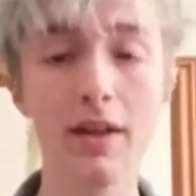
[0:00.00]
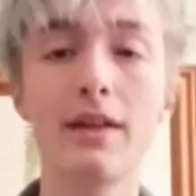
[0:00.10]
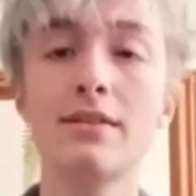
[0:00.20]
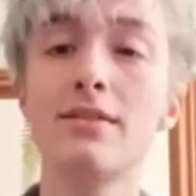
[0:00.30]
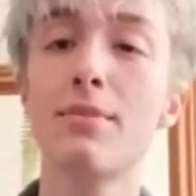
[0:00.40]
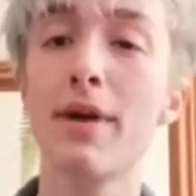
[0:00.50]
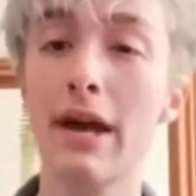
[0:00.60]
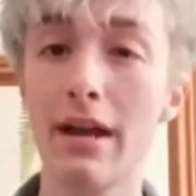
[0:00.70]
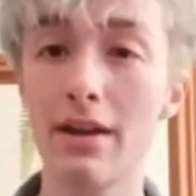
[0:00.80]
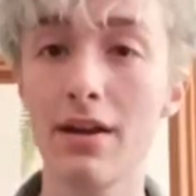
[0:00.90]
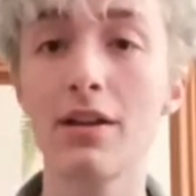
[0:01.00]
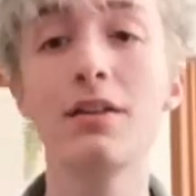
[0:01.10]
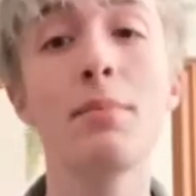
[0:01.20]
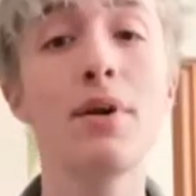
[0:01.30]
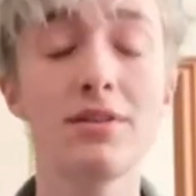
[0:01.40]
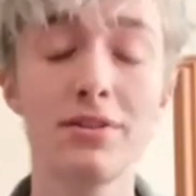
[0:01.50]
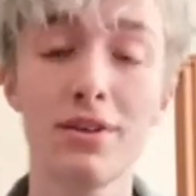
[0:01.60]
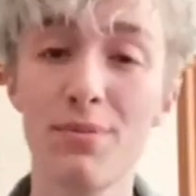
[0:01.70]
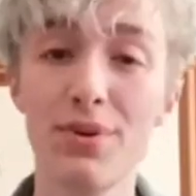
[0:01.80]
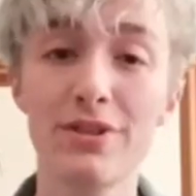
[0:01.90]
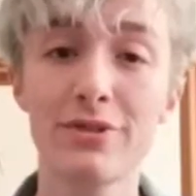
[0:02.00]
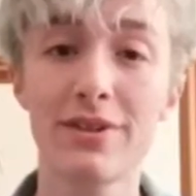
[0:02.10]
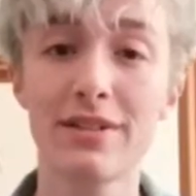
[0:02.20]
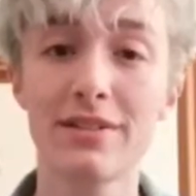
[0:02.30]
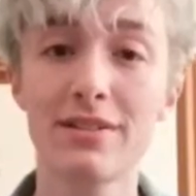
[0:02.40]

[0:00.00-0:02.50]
is the pain? And the person can point to it.